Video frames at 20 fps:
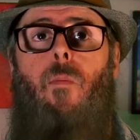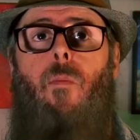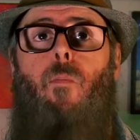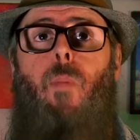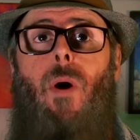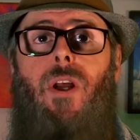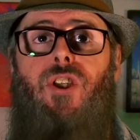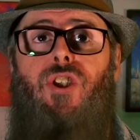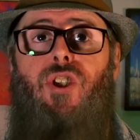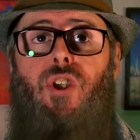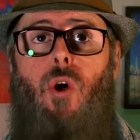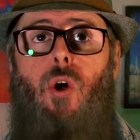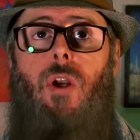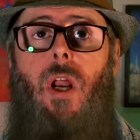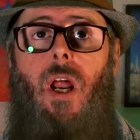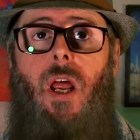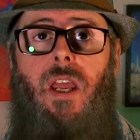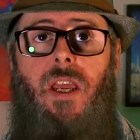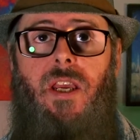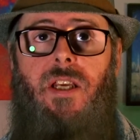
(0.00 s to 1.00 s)
But
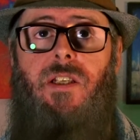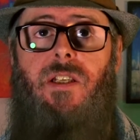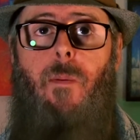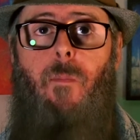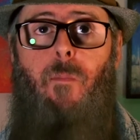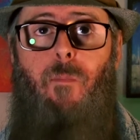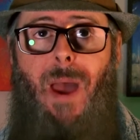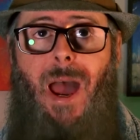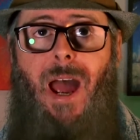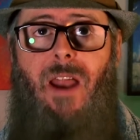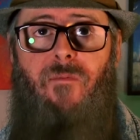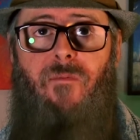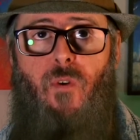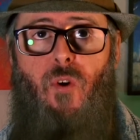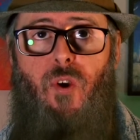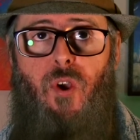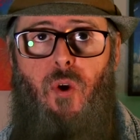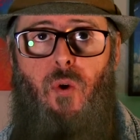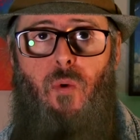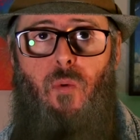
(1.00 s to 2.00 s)
soda is bad for
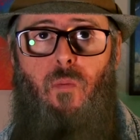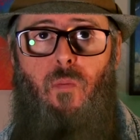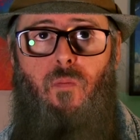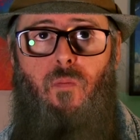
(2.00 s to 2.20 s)
you.